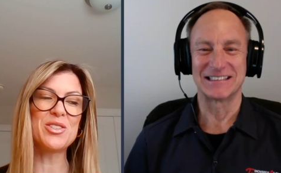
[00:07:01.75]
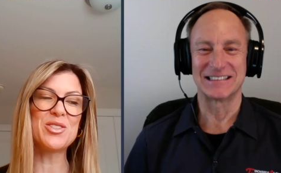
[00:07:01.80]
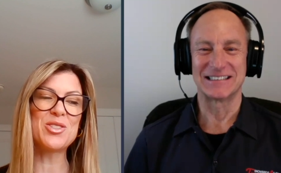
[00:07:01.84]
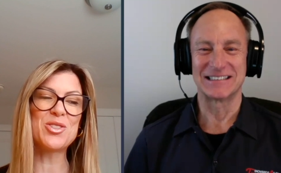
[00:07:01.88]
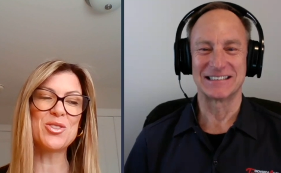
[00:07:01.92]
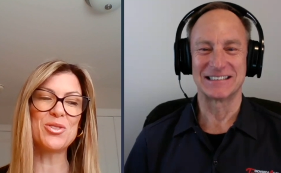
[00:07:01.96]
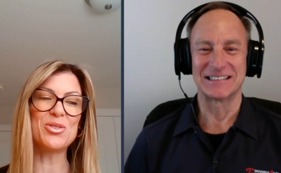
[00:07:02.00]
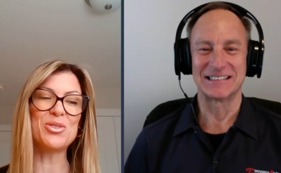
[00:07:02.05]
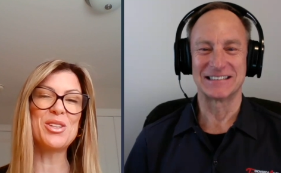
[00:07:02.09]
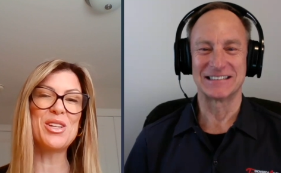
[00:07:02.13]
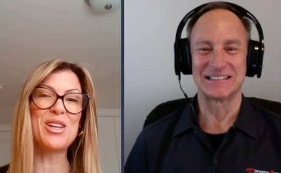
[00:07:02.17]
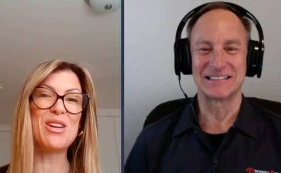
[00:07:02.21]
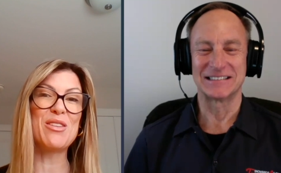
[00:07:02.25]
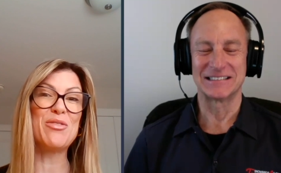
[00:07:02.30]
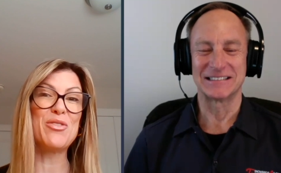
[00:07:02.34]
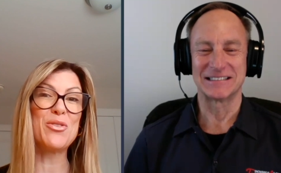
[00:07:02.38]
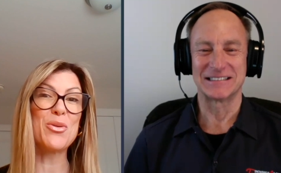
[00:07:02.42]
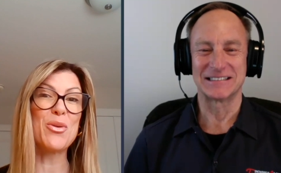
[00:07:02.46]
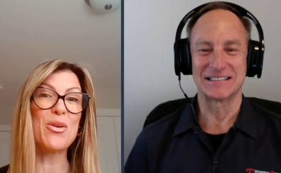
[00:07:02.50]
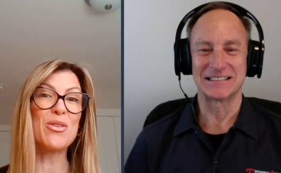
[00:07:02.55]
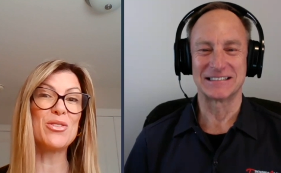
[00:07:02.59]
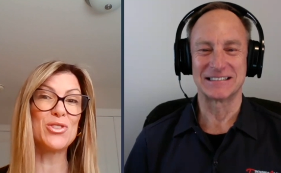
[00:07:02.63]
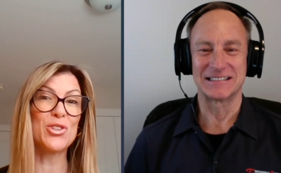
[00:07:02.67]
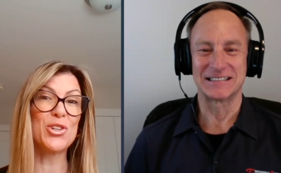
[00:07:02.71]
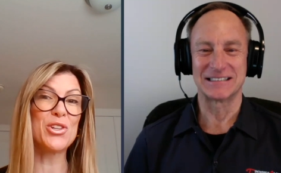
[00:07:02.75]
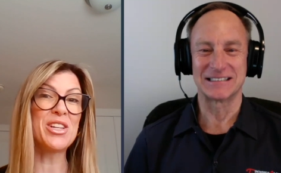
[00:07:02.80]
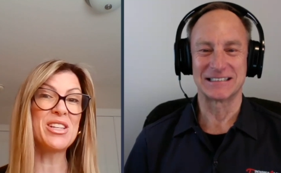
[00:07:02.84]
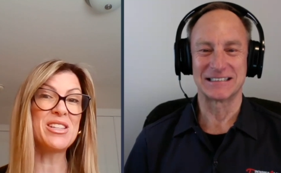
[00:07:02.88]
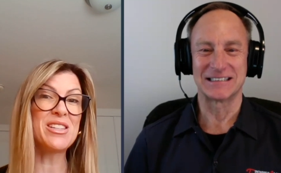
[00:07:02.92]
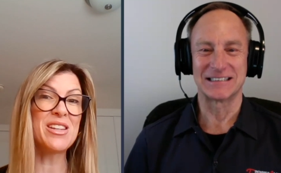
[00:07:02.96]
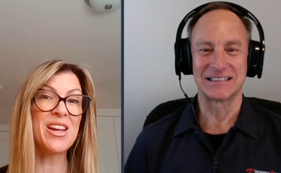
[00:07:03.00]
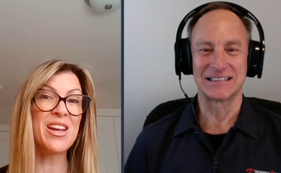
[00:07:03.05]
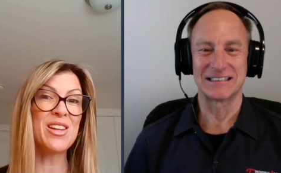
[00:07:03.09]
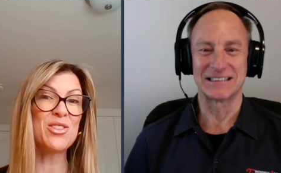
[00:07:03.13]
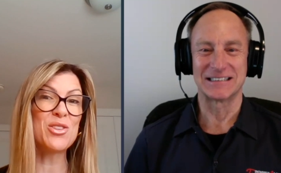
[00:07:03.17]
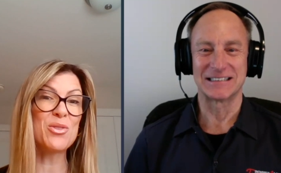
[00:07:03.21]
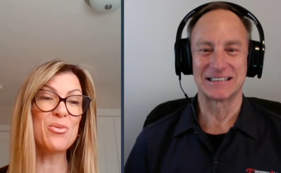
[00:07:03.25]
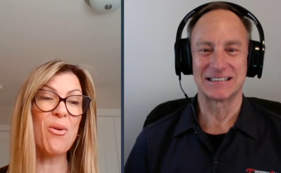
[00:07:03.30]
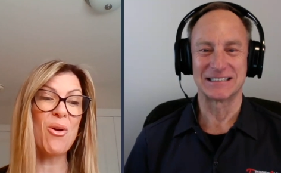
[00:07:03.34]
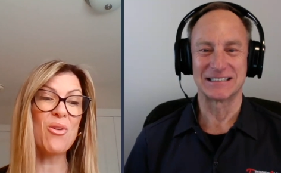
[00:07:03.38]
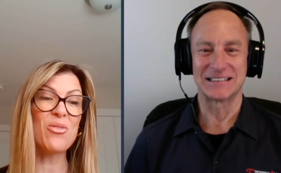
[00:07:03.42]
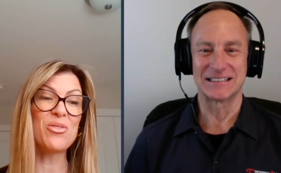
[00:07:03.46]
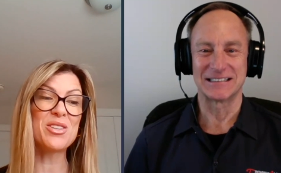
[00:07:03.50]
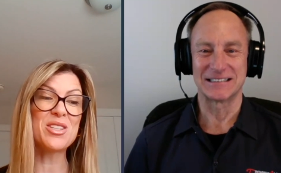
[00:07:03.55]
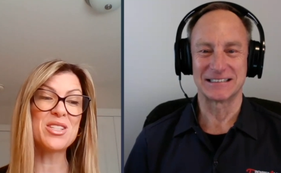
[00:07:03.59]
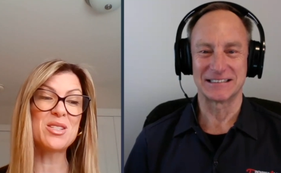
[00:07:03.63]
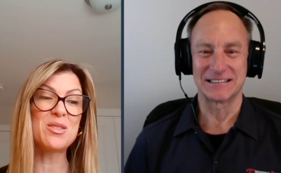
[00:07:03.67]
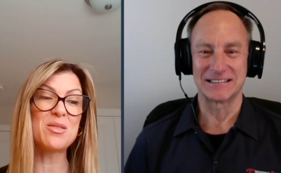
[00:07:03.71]
Speaker 1: and certainly if you are looking to hit the
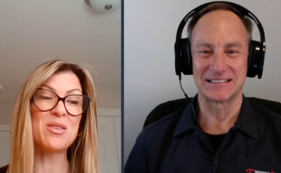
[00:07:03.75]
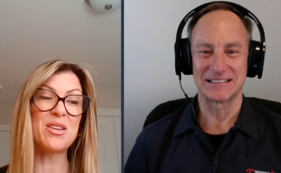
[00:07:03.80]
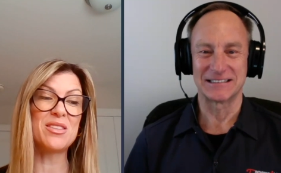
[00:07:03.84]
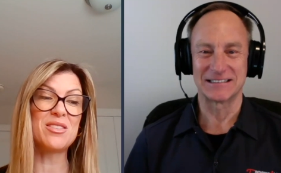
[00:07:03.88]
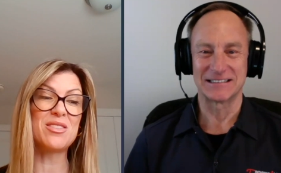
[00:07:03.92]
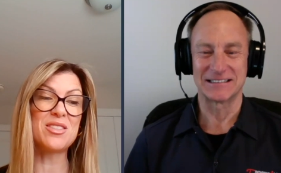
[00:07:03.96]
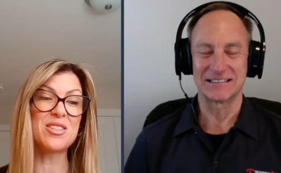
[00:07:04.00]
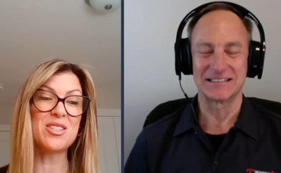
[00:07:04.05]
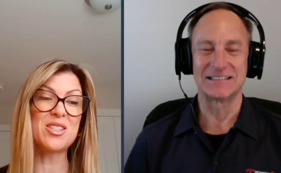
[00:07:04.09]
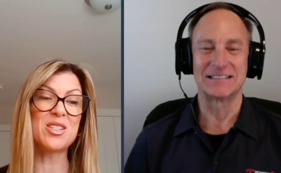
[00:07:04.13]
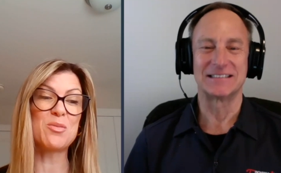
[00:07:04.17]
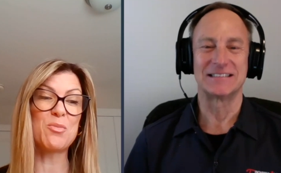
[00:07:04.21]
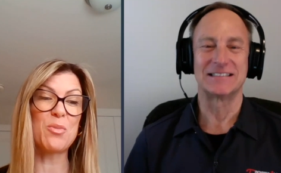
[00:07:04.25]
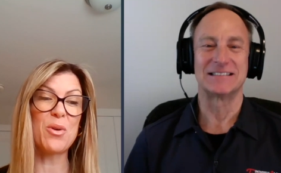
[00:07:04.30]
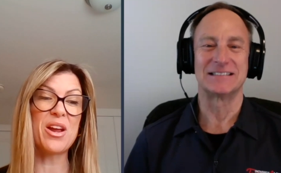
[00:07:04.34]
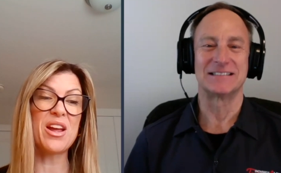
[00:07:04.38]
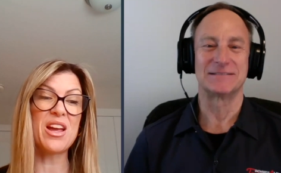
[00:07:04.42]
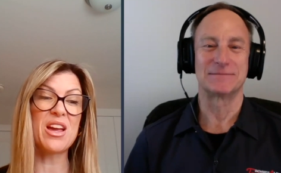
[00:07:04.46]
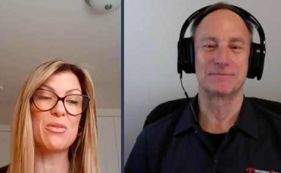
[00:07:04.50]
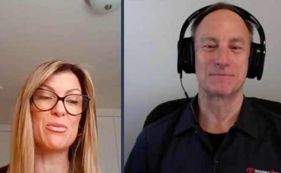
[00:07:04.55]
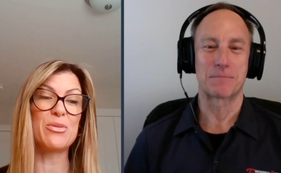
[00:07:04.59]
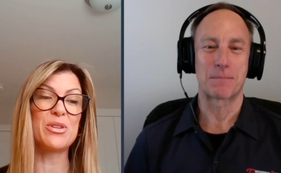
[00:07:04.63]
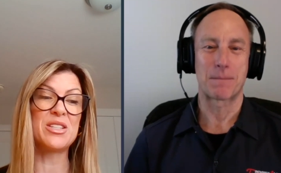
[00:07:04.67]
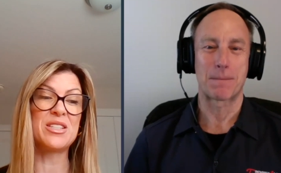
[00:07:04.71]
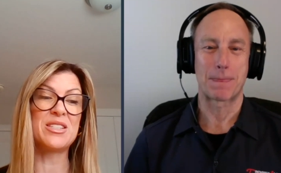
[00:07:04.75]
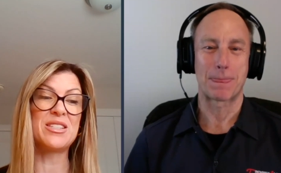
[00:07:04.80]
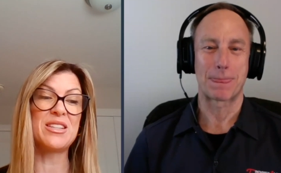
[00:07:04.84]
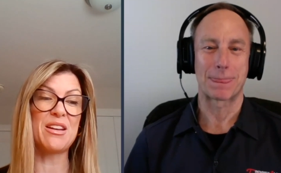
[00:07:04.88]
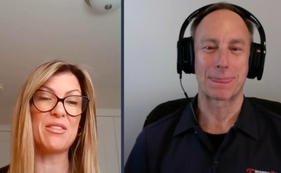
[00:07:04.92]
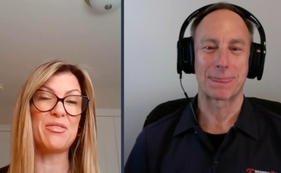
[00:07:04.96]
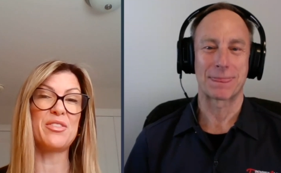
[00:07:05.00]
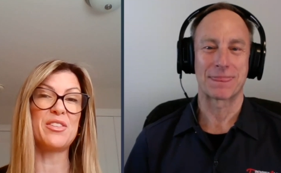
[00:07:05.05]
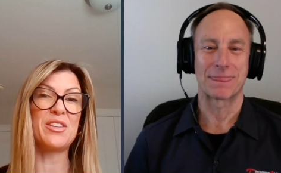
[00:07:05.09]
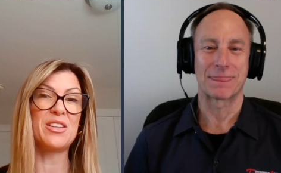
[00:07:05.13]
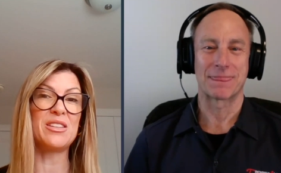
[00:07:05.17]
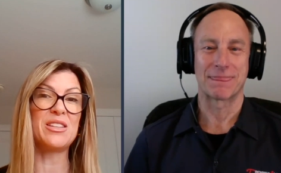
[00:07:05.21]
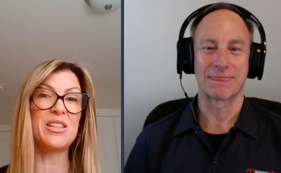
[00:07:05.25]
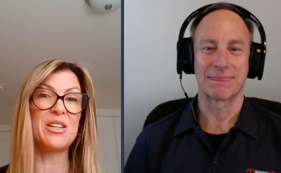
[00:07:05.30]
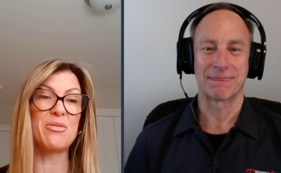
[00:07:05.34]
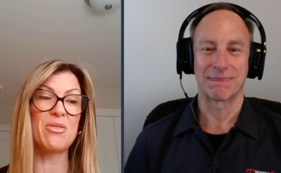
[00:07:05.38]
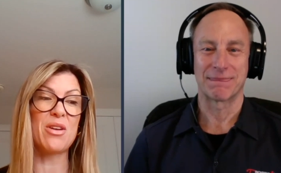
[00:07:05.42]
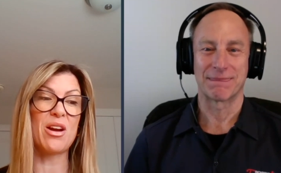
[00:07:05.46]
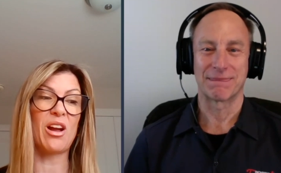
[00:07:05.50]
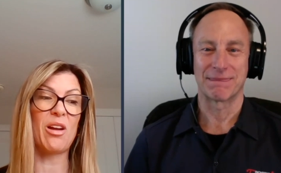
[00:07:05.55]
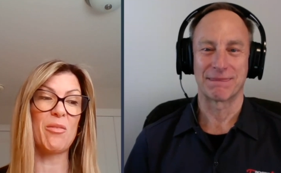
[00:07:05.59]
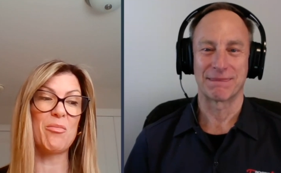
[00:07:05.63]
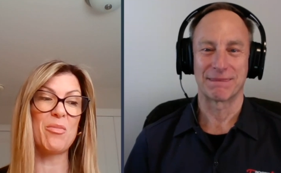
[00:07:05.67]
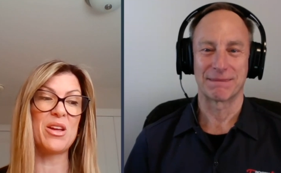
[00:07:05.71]
road this spring, I would definitely
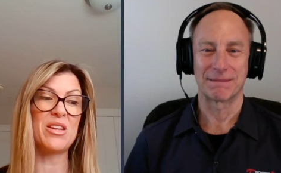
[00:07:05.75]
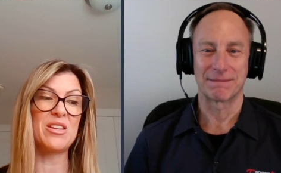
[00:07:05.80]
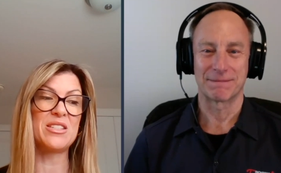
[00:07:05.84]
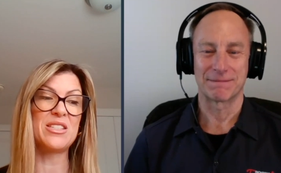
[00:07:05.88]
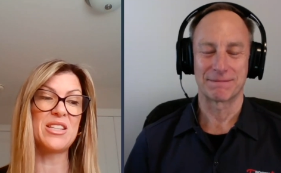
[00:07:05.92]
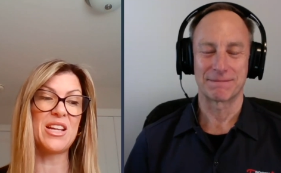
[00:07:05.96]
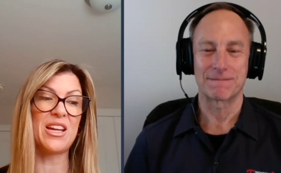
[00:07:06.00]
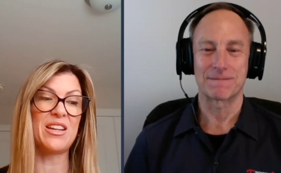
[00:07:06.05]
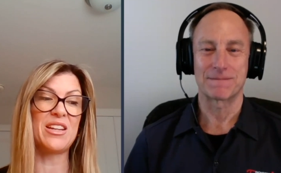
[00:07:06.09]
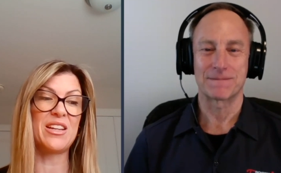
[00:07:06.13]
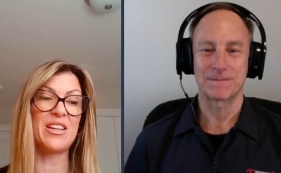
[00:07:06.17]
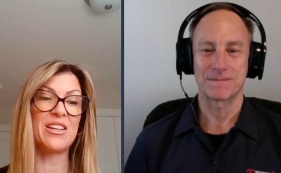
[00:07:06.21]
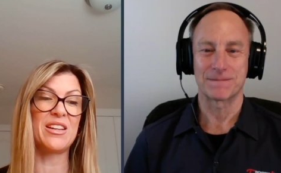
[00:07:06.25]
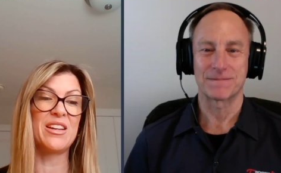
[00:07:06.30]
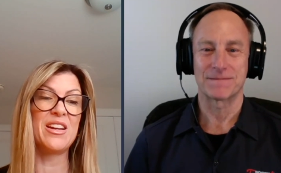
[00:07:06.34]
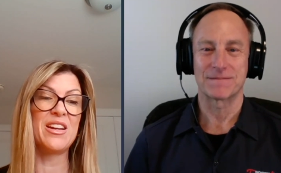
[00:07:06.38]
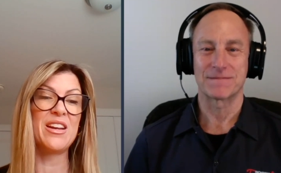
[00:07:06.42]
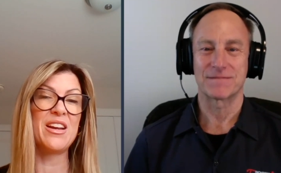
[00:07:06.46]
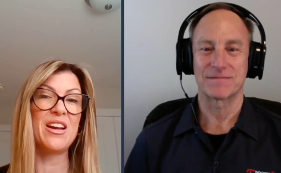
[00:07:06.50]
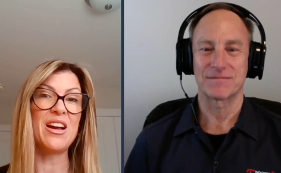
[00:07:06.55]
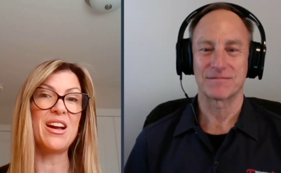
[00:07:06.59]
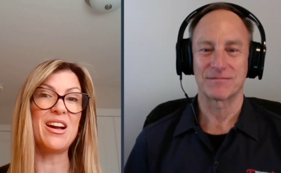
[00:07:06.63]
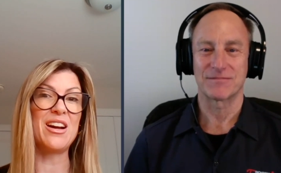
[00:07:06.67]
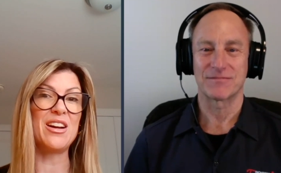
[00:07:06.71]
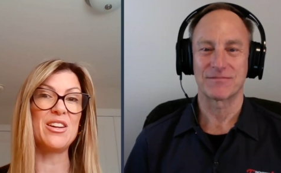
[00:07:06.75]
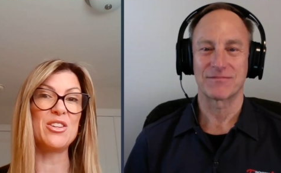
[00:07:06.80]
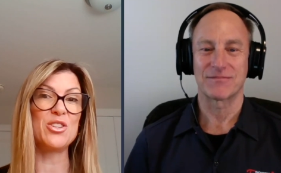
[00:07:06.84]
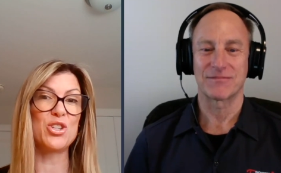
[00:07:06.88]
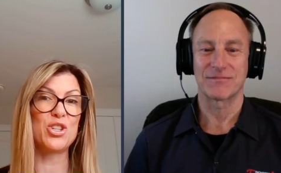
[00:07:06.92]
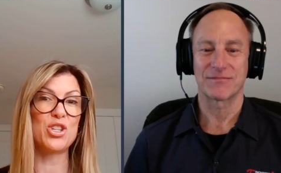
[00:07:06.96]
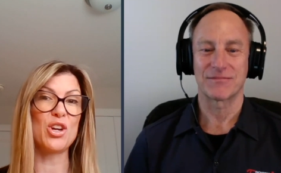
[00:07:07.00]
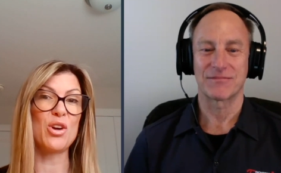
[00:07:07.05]
recommend attending uh, a